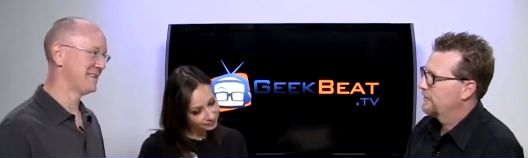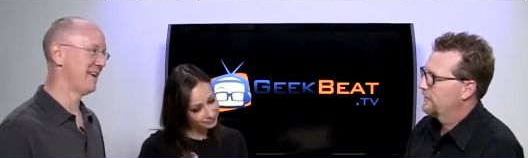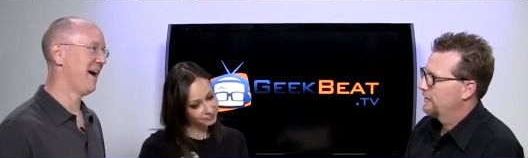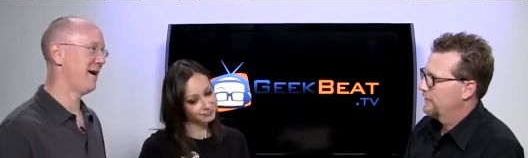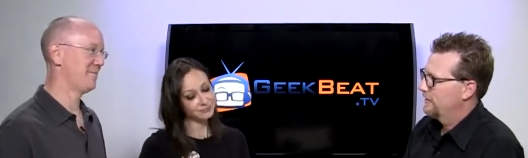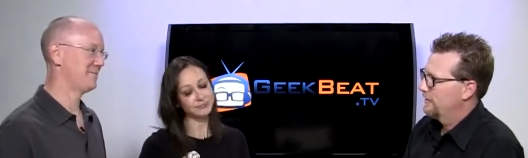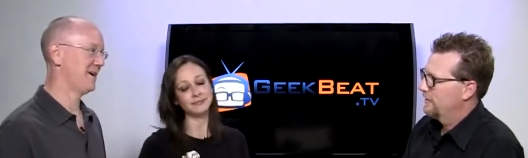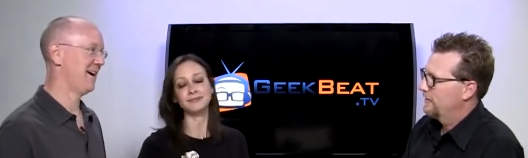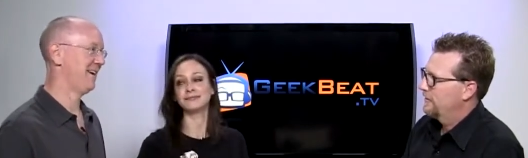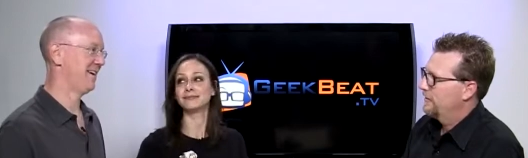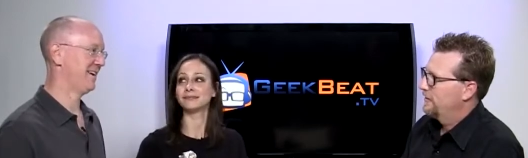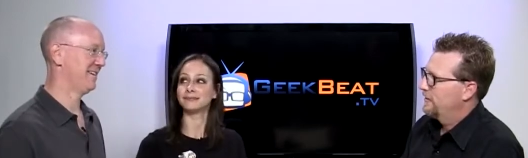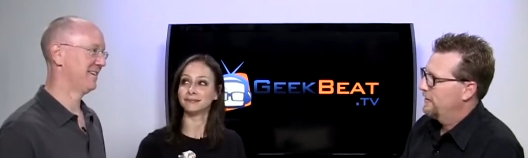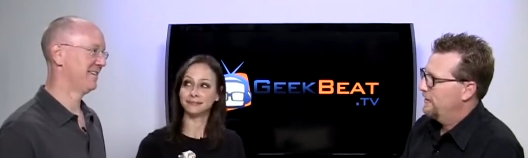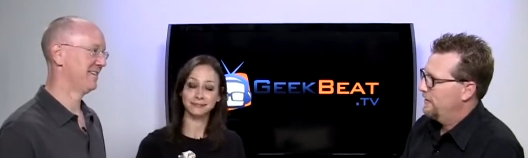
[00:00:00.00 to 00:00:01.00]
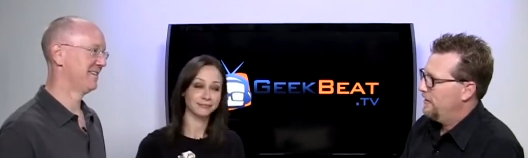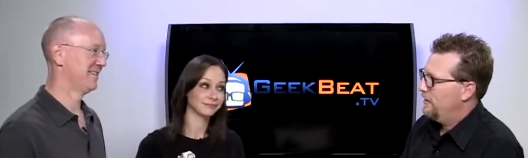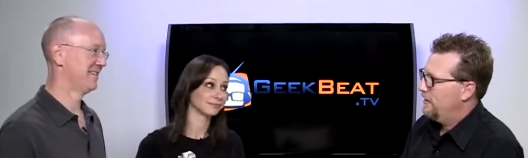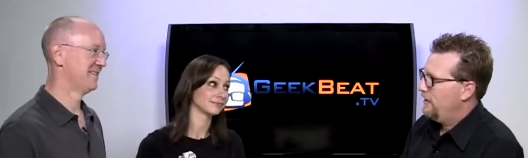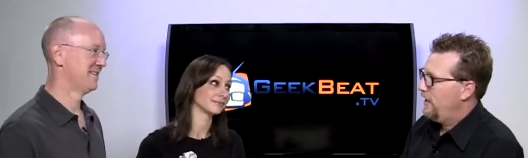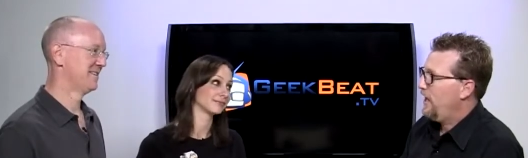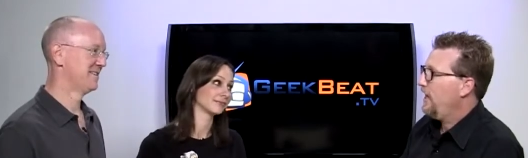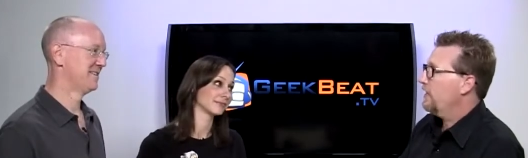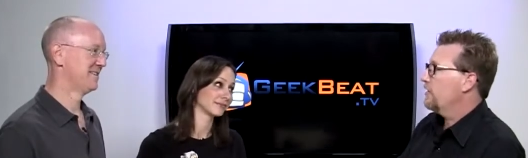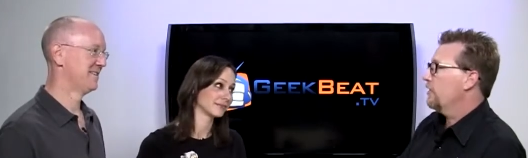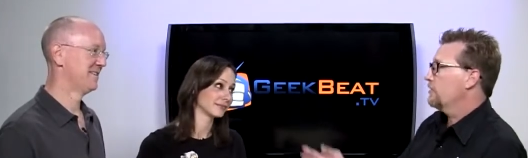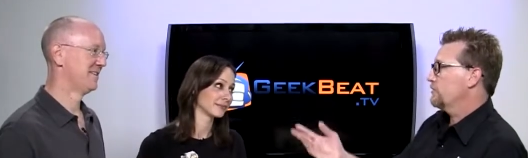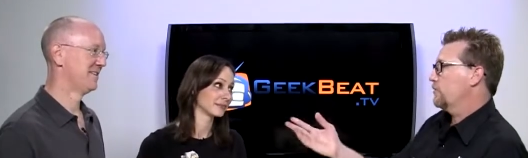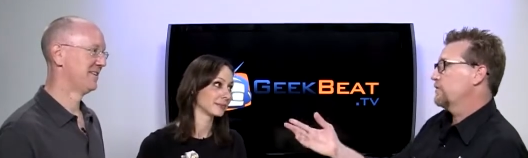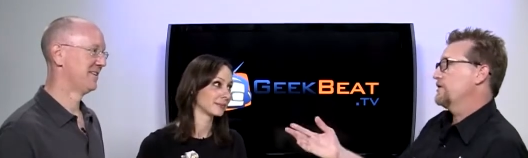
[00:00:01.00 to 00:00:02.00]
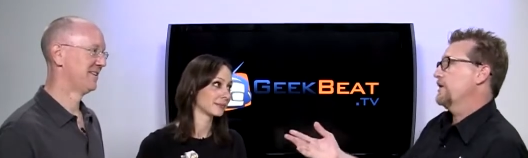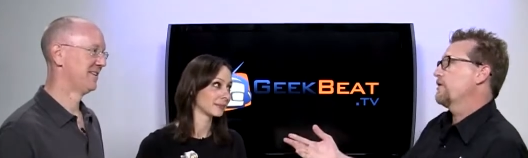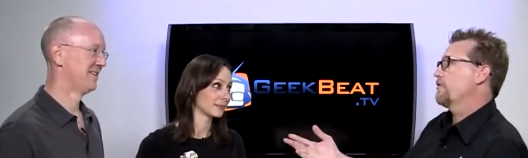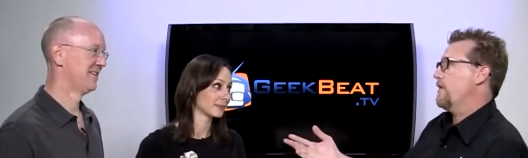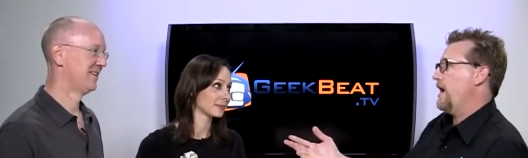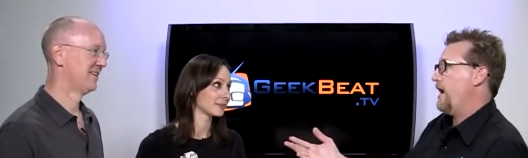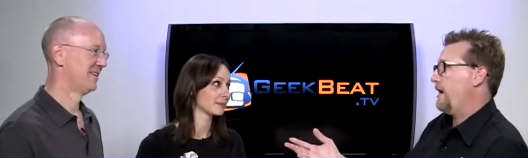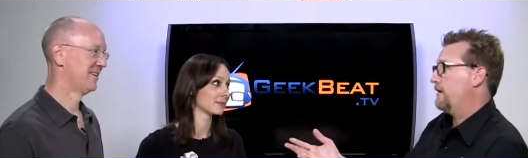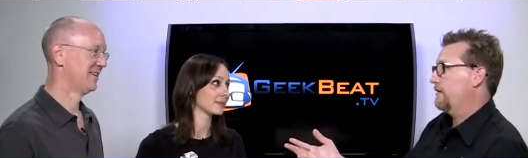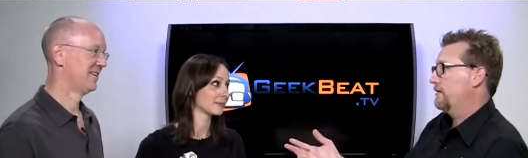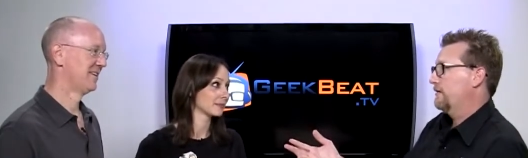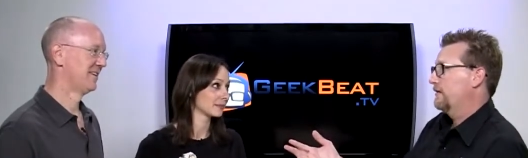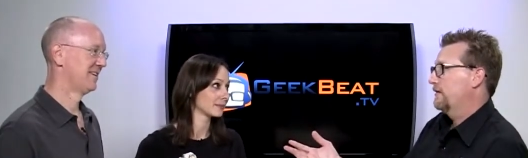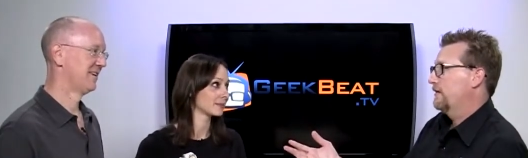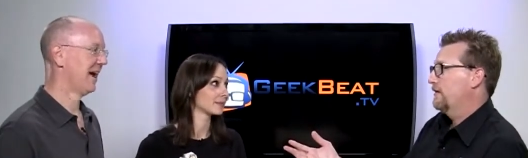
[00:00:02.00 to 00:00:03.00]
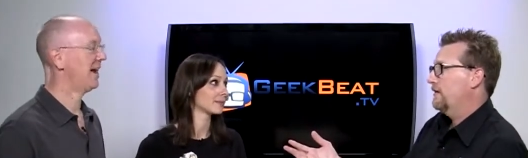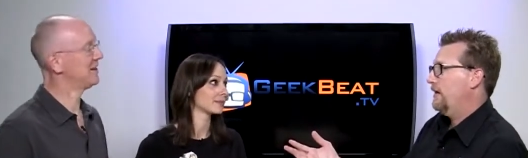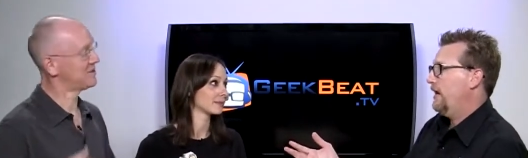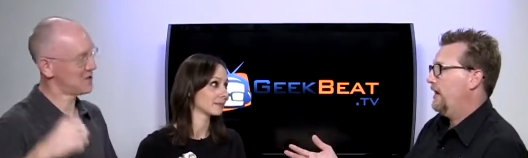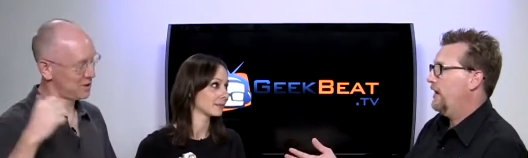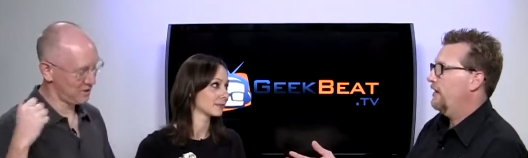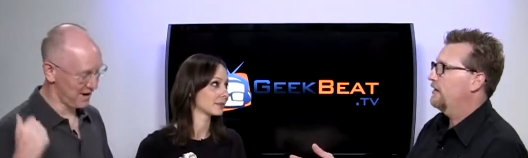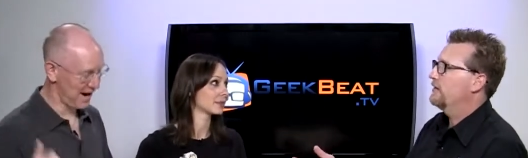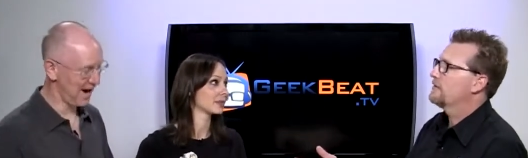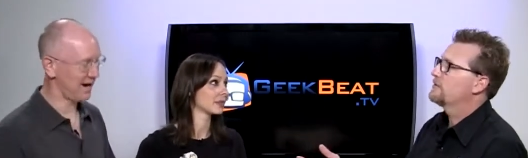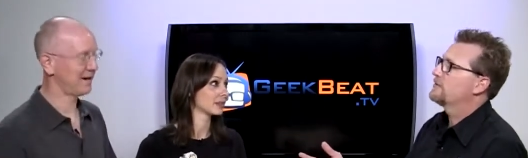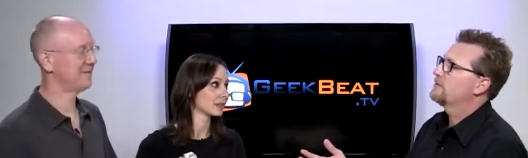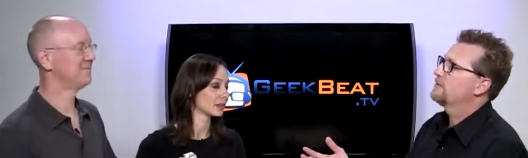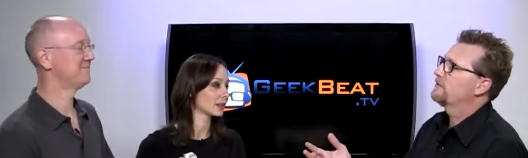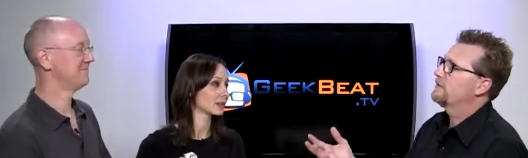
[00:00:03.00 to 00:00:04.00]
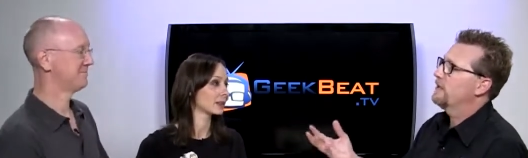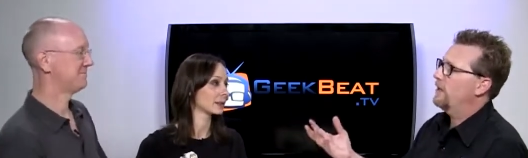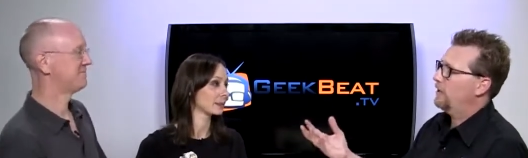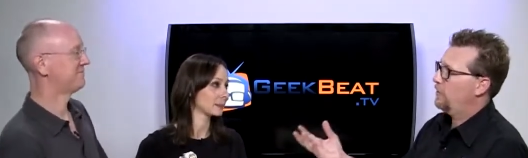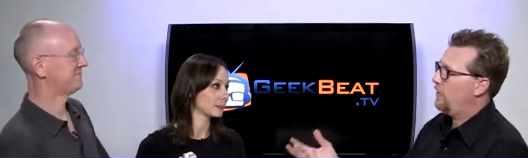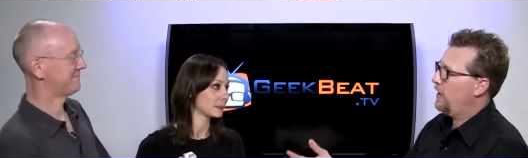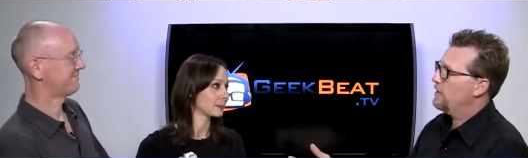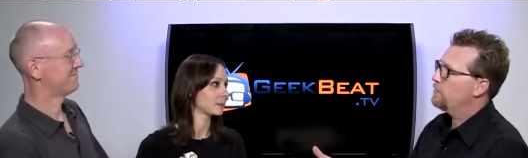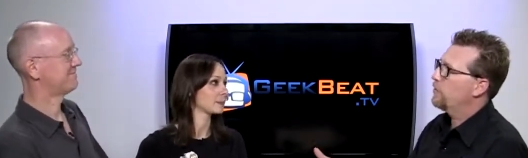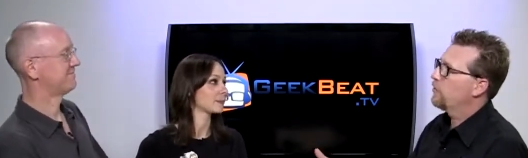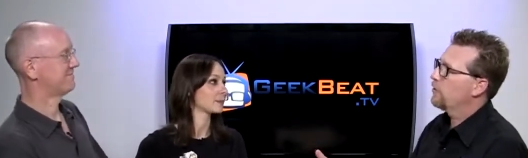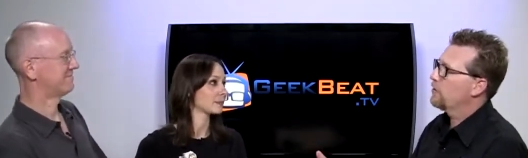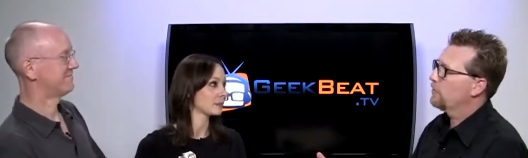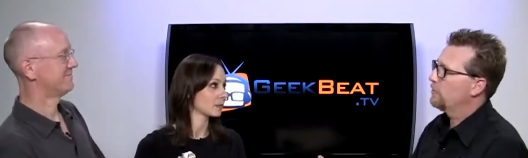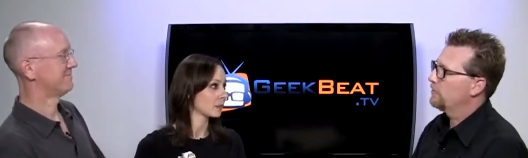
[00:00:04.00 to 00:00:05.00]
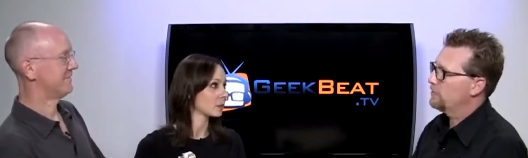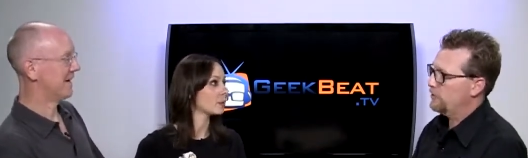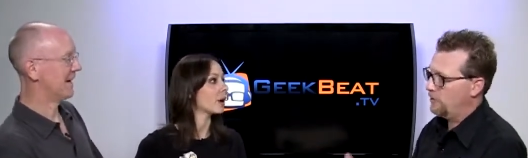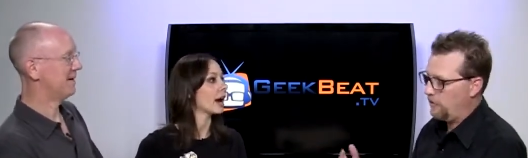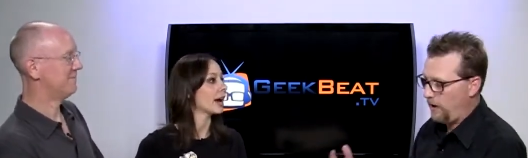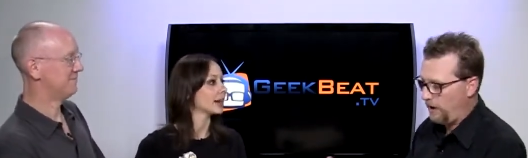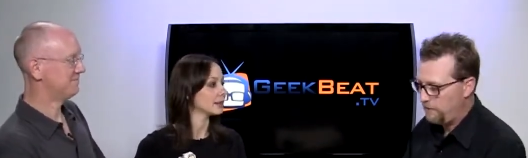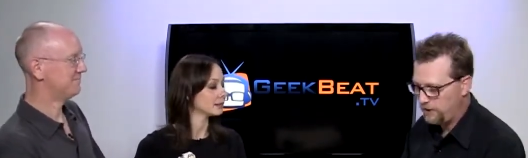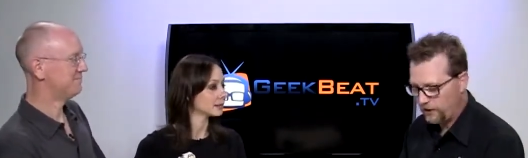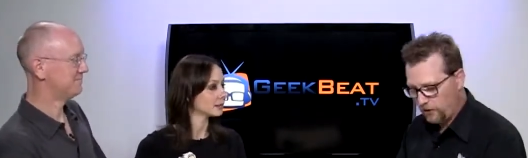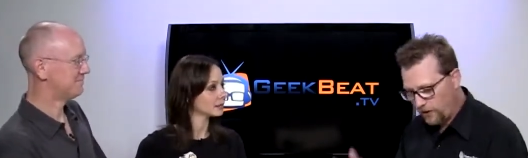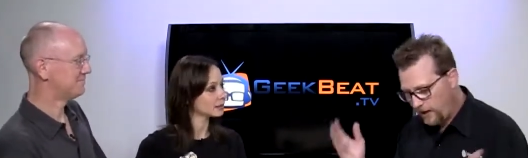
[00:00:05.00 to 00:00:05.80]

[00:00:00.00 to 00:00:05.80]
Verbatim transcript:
Speaker 1: and knobs on it.
Speaker 2: And also it's in a rack. And
Speaker 1: it's and in a rack. It's not quite portable.
Speaker 2: So yeah. I'm going to
Speaker 1: go